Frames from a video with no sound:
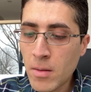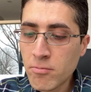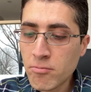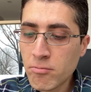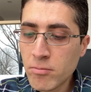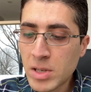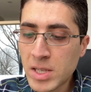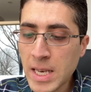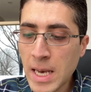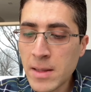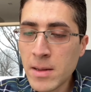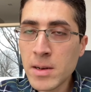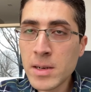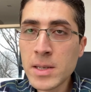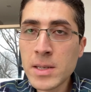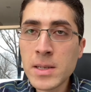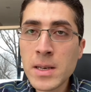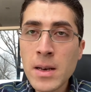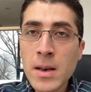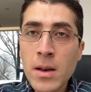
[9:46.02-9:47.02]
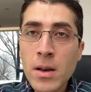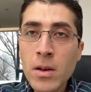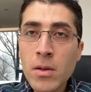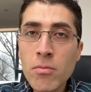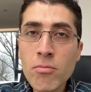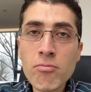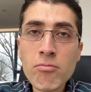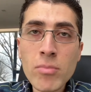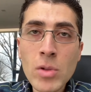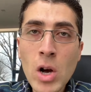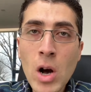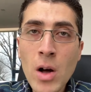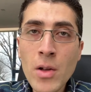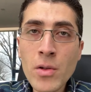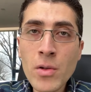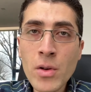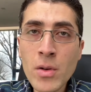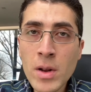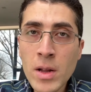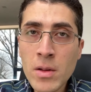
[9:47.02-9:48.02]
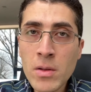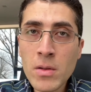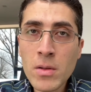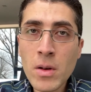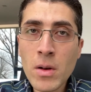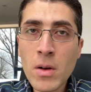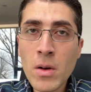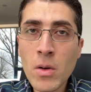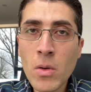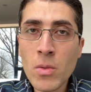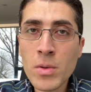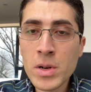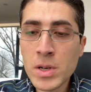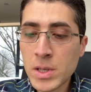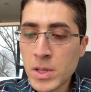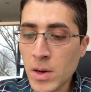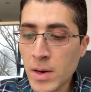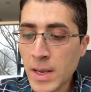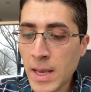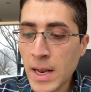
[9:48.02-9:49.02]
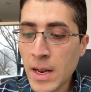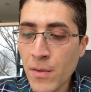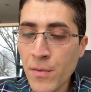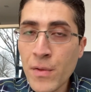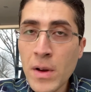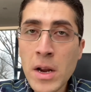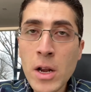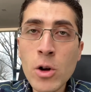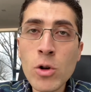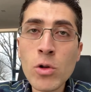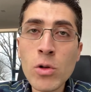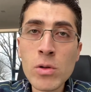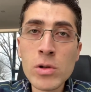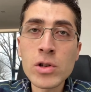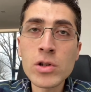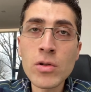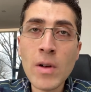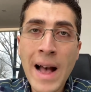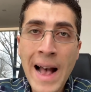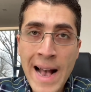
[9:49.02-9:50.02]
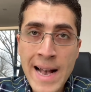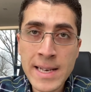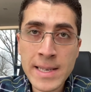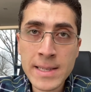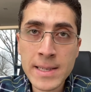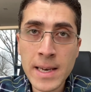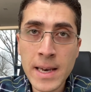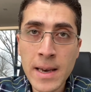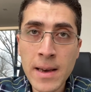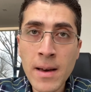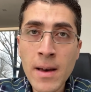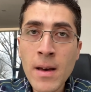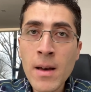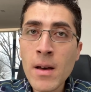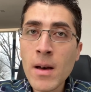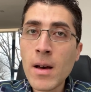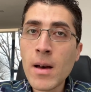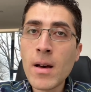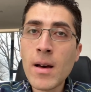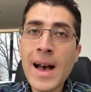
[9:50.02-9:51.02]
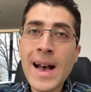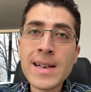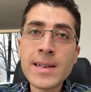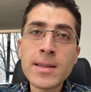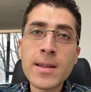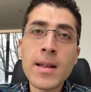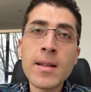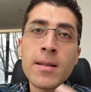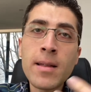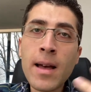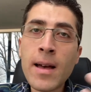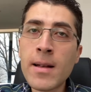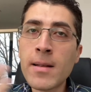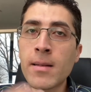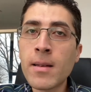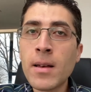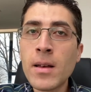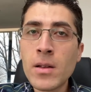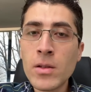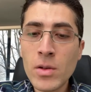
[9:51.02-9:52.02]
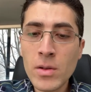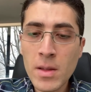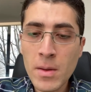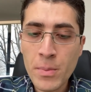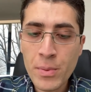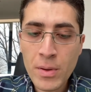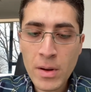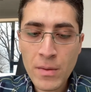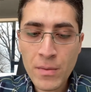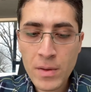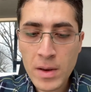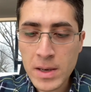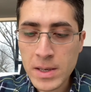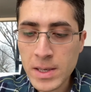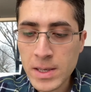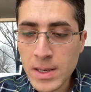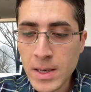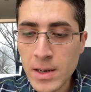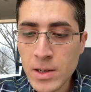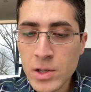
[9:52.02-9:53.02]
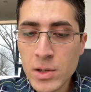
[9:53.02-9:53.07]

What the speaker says: Sellers, condo unit owners are getting very close to asking, as they did to the previous year.